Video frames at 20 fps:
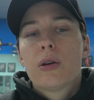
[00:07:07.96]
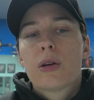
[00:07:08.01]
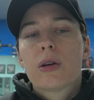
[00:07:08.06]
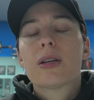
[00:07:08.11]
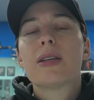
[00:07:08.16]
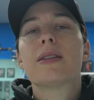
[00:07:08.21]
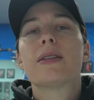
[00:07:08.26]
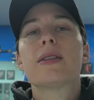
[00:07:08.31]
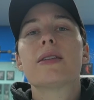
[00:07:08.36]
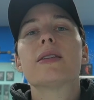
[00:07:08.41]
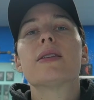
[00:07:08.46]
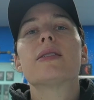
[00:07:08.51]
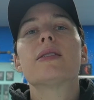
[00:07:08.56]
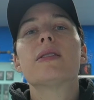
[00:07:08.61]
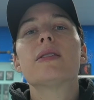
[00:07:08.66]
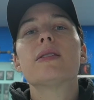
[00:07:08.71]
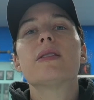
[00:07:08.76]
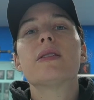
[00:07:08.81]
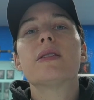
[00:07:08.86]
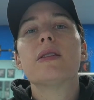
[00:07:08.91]

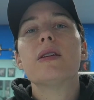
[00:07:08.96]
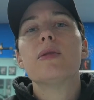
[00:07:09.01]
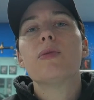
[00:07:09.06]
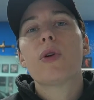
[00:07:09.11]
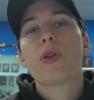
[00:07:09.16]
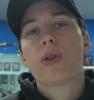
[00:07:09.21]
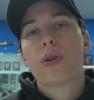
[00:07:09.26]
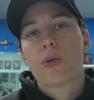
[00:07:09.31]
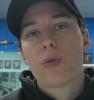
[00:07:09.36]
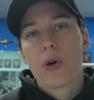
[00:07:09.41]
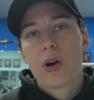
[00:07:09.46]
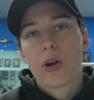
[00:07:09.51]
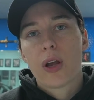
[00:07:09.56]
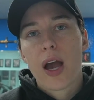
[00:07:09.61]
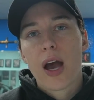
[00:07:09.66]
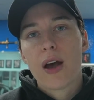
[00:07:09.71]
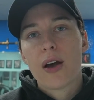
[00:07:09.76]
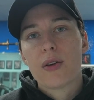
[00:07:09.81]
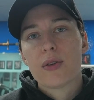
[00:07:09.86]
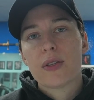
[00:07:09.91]
Consistency with your
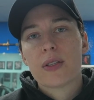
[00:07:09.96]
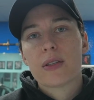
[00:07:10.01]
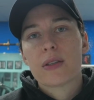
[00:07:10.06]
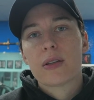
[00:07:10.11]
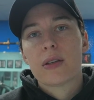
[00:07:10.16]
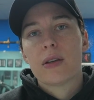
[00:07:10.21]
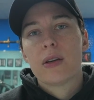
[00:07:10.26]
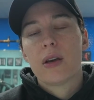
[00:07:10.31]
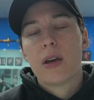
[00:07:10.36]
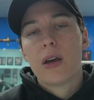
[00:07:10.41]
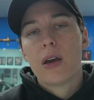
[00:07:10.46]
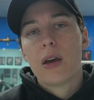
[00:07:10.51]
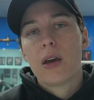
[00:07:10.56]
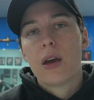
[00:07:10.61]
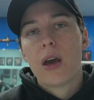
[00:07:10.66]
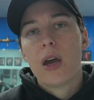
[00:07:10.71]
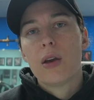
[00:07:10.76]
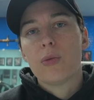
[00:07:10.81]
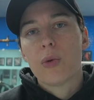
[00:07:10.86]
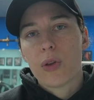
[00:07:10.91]
workouts
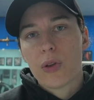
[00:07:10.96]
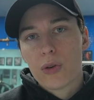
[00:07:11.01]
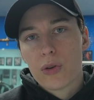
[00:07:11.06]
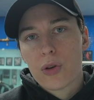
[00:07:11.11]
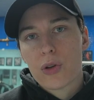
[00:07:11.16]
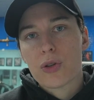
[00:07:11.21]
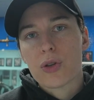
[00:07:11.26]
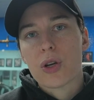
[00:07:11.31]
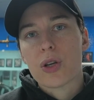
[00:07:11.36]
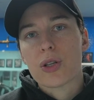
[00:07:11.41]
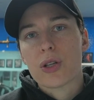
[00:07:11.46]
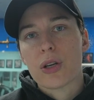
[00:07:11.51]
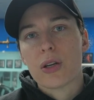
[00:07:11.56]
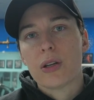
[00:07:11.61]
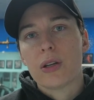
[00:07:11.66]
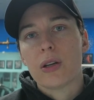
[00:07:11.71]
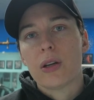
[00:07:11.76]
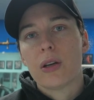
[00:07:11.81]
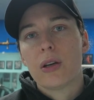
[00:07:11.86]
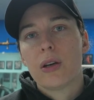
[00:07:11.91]
and with your
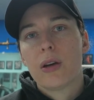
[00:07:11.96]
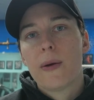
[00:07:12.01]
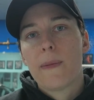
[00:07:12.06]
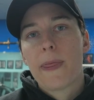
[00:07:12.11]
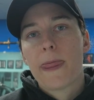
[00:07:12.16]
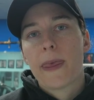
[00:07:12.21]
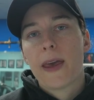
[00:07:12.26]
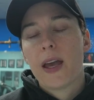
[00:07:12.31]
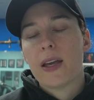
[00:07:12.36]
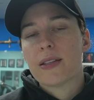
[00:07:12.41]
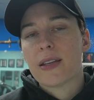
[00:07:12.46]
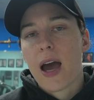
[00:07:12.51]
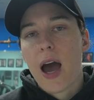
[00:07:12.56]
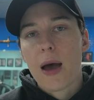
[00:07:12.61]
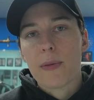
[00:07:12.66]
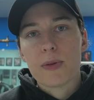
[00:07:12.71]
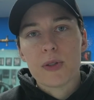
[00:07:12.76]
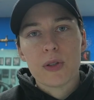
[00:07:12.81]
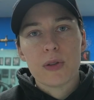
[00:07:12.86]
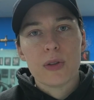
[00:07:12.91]
nutrition is
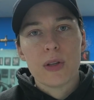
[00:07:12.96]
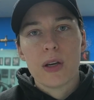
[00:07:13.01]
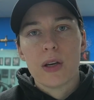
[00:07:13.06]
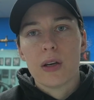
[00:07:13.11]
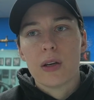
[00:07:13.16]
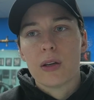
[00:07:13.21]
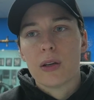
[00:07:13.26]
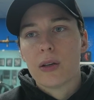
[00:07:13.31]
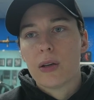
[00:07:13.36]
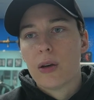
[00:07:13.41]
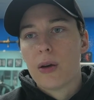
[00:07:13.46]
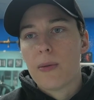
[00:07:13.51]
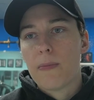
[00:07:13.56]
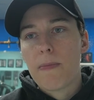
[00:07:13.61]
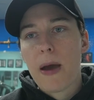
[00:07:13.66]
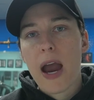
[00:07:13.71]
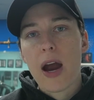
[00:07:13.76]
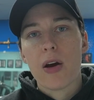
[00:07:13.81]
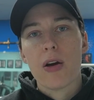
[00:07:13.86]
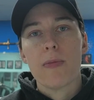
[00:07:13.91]
absolutely
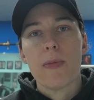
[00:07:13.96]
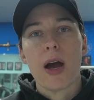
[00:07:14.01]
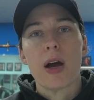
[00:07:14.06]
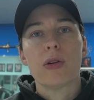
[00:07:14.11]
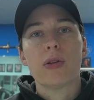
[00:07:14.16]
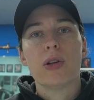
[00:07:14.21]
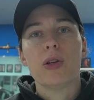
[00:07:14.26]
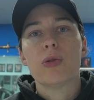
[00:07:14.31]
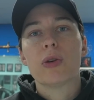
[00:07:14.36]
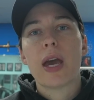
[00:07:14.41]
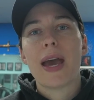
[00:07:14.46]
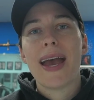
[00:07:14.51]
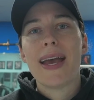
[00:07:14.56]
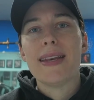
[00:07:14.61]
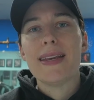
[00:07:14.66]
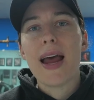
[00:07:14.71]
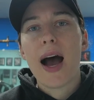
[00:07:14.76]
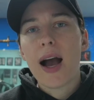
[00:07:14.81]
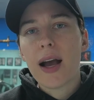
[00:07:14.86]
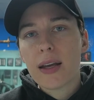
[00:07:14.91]
paramount. You
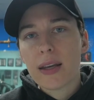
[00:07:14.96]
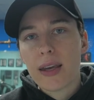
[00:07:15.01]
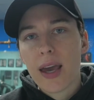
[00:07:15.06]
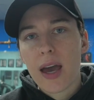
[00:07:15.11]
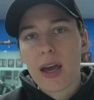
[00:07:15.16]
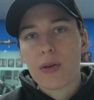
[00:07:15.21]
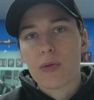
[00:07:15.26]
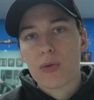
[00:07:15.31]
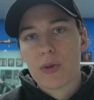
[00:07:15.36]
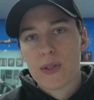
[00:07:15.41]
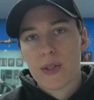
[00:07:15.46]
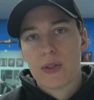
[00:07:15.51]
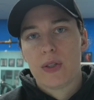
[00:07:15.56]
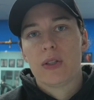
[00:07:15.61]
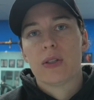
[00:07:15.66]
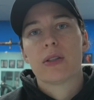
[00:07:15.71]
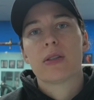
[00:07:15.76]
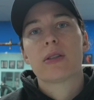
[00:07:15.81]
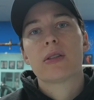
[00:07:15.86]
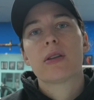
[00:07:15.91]
cannot get
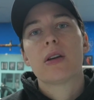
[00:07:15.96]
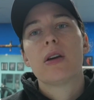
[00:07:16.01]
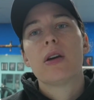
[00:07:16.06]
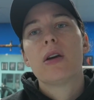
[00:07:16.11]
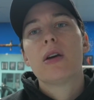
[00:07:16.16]
results